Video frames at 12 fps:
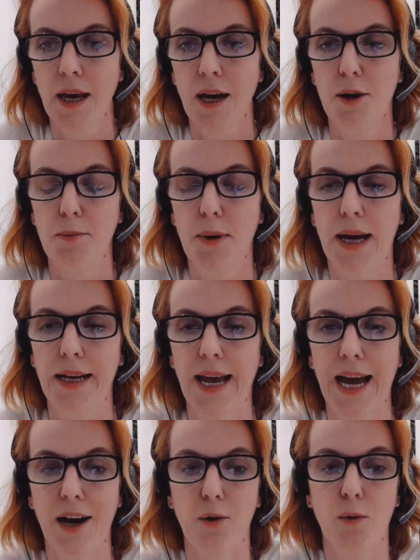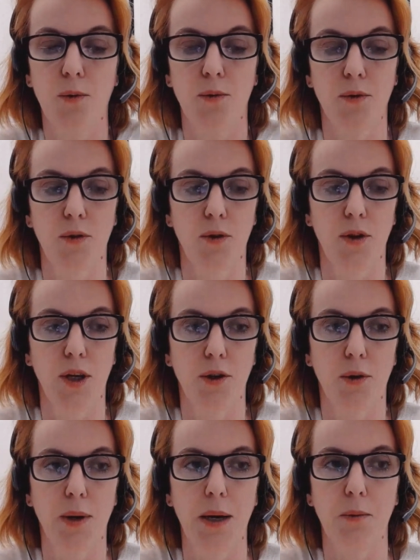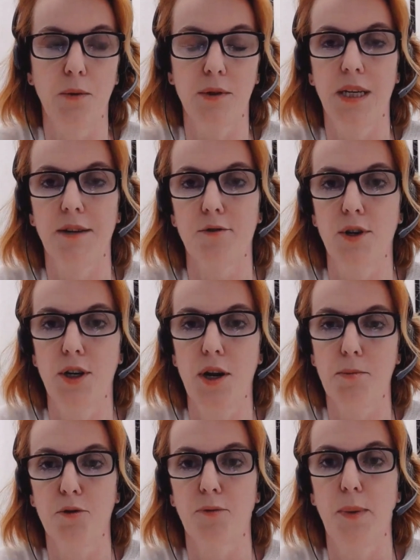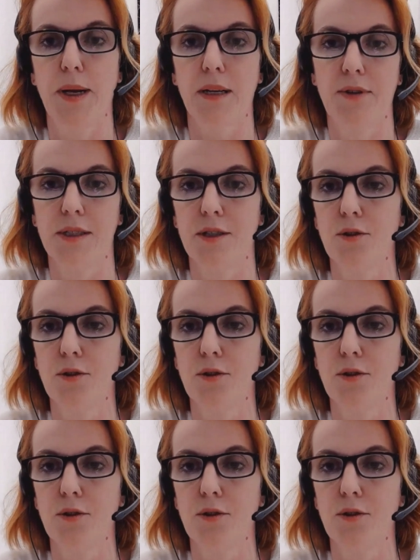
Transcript: and how it will deliver a number of benefits,